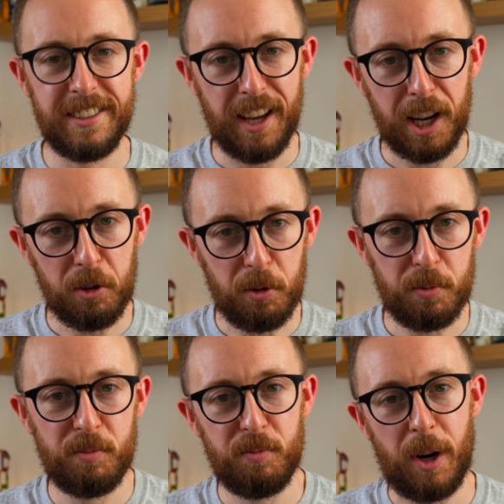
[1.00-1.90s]
Hello,
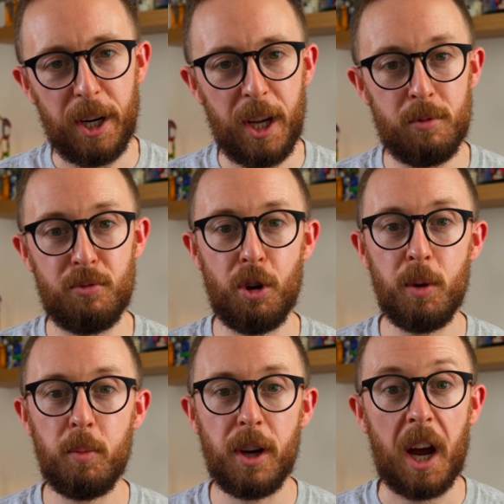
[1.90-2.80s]
my name's
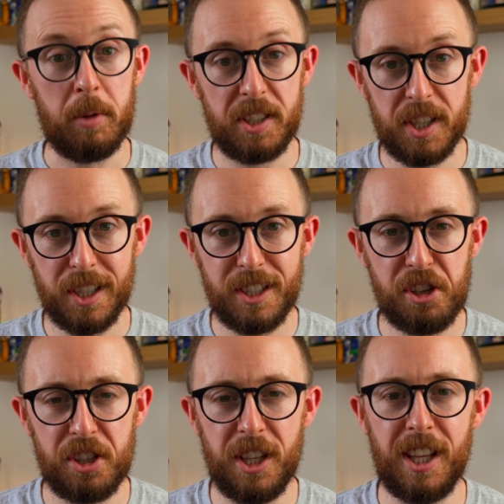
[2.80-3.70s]
Rob. I'm a
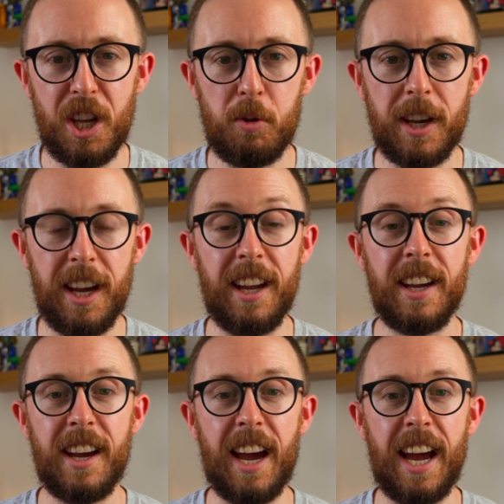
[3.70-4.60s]
dietitian in the
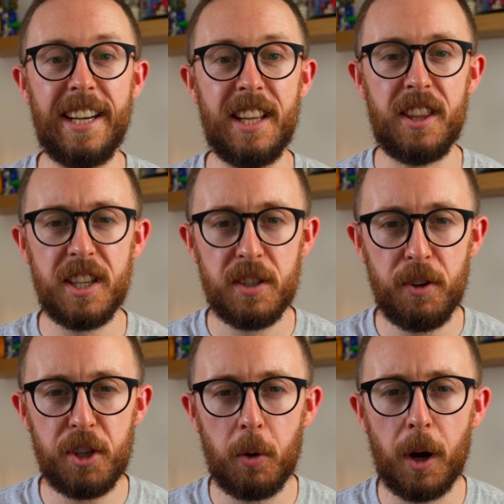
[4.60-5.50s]
UK, and in this
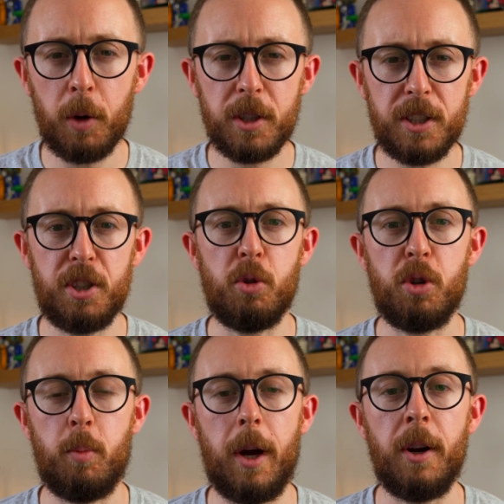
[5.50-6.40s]
video, I wanted to
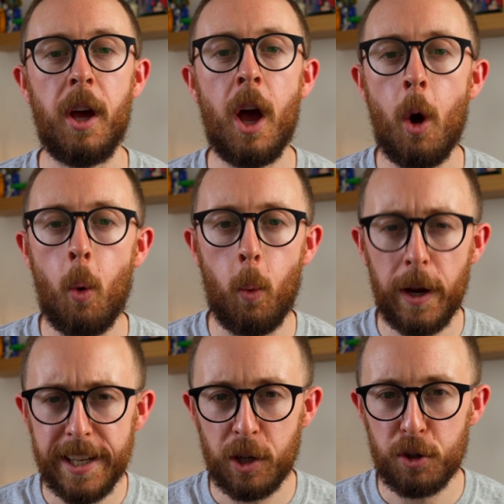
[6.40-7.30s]
talk about
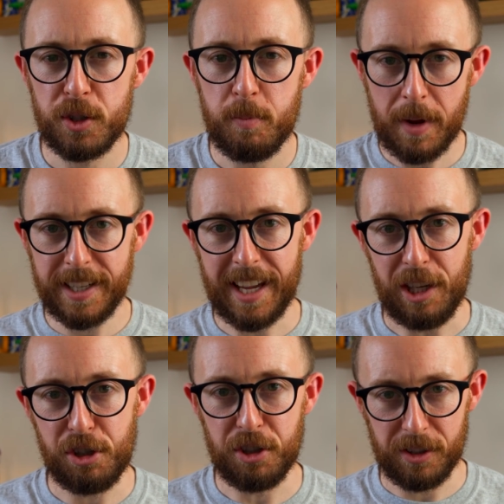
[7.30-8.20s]
weight loss
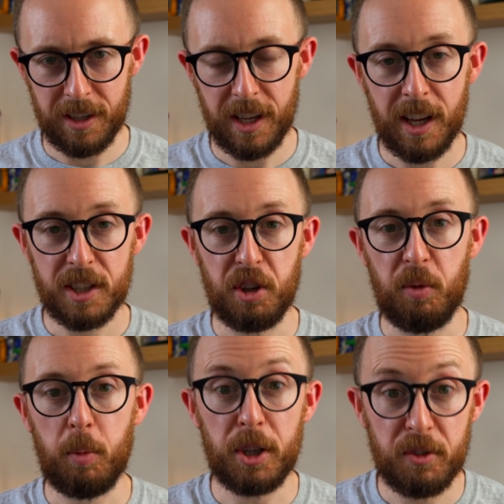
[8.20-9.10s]
medication. So
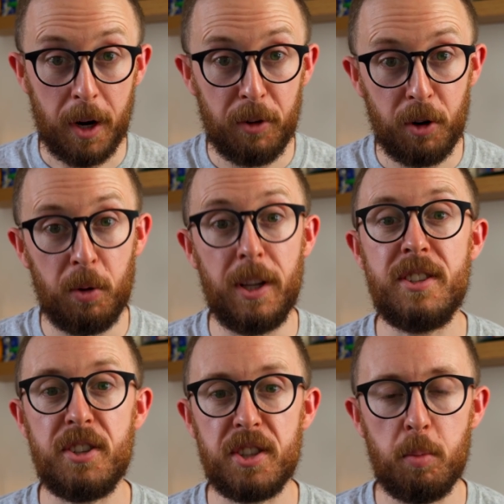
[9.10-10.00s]
part of my role
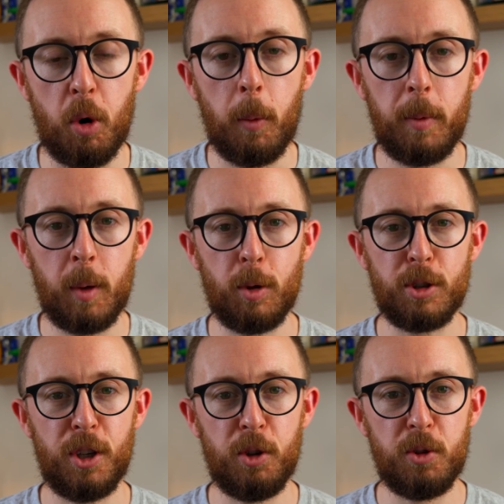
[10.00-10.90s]
is to support people
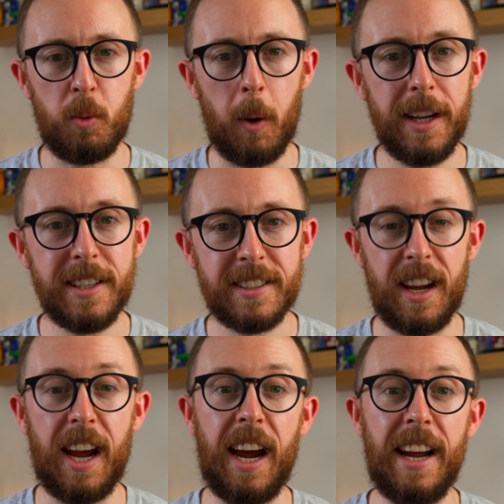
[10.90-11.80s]
to lose weight,
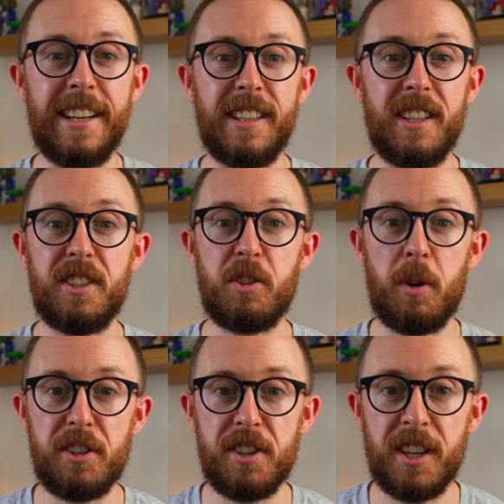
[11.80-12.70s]
and this
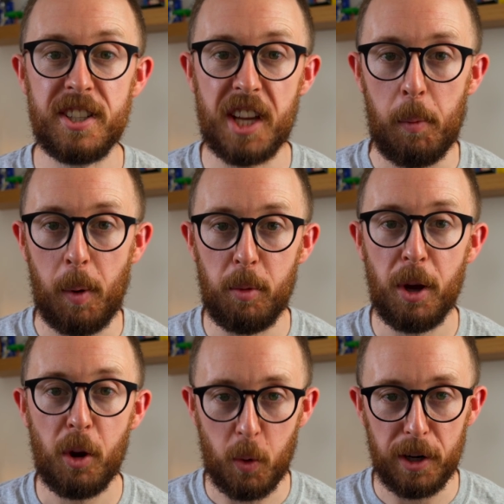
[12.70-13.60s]
question has come up
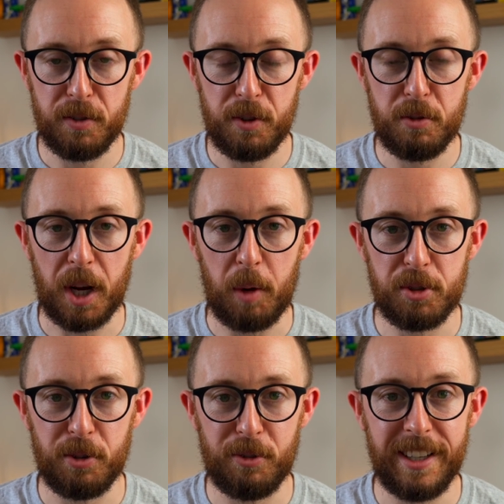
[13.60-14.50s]
quite a few
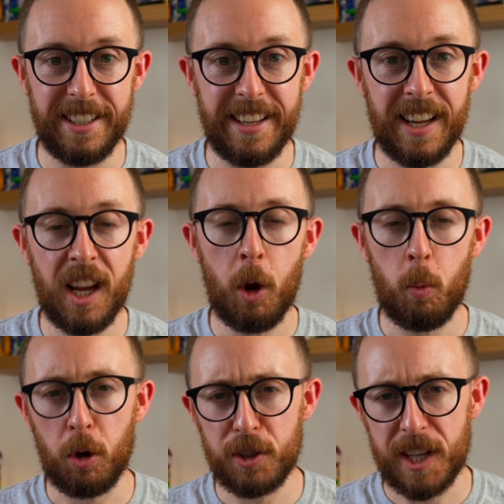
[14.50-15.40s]
times already.
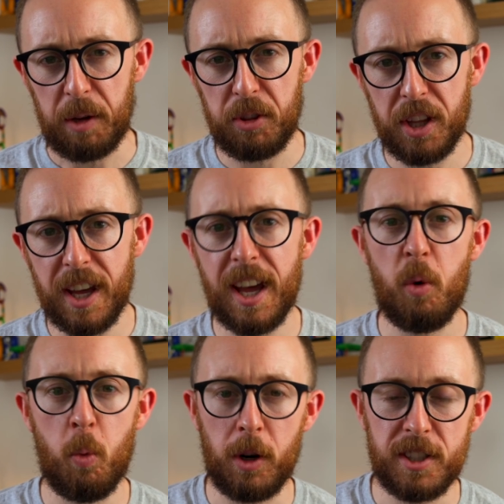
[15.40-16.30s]
What's out there?
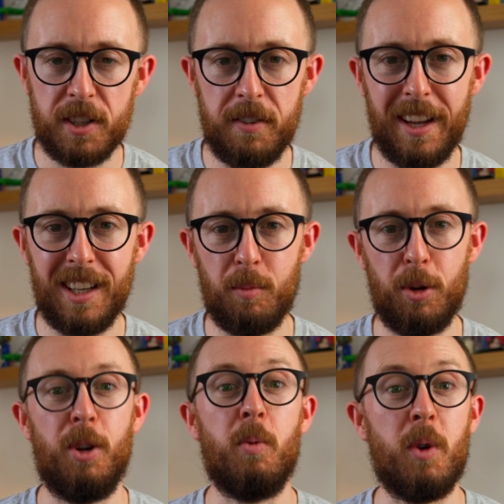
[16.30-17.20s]
What's
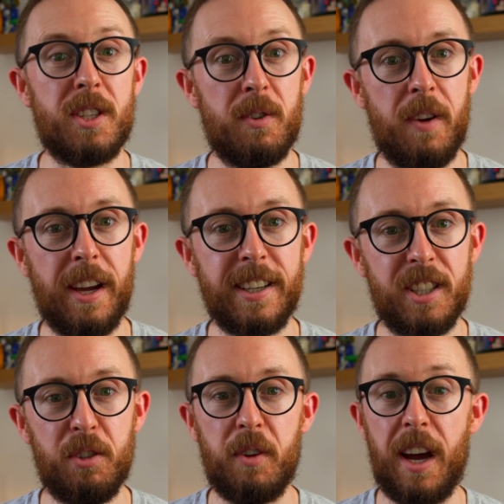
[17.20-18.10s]
available? What's
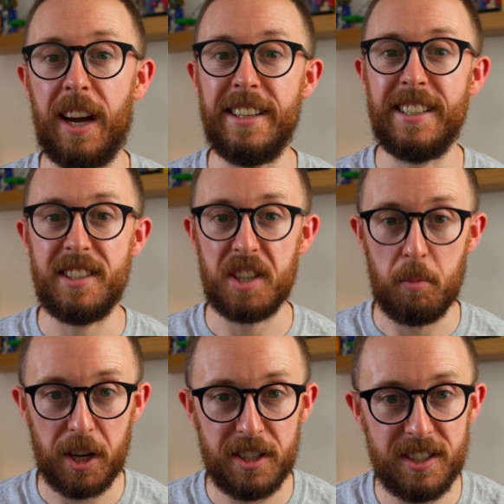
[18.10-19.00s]
effective? And in
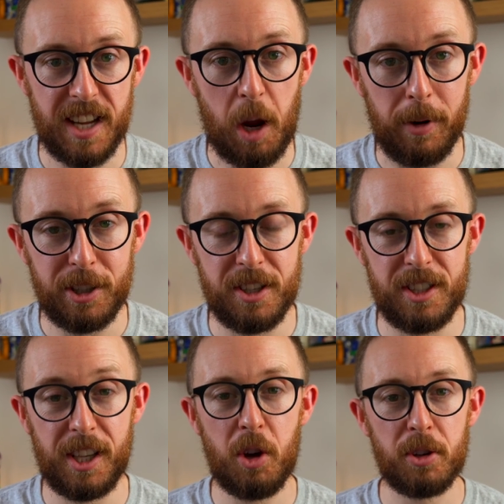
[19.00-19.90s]
some cases, how much does
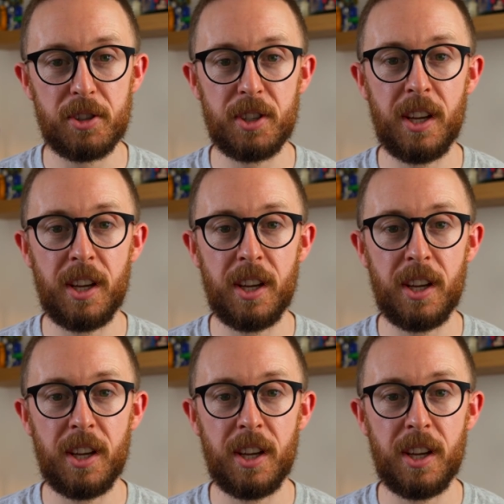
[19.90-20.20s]
it cost?